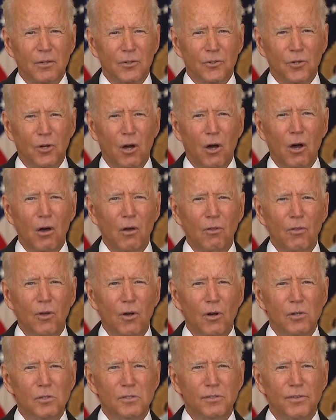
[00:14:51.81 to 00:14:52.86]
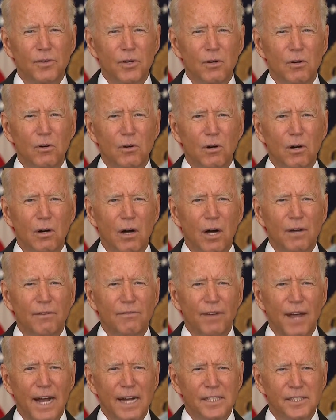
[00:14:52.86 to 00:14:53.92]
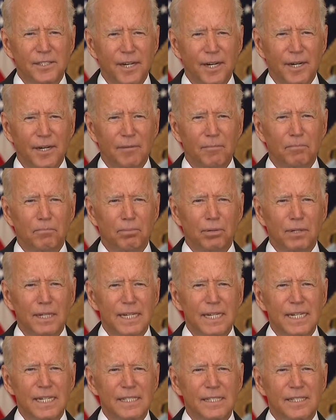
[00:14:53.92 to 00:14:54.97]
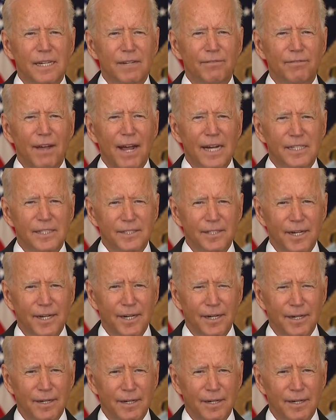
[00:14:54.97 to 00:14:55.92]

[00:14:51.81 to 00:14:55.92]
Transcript: So all those of you who are unvaccinated, please get vaccinated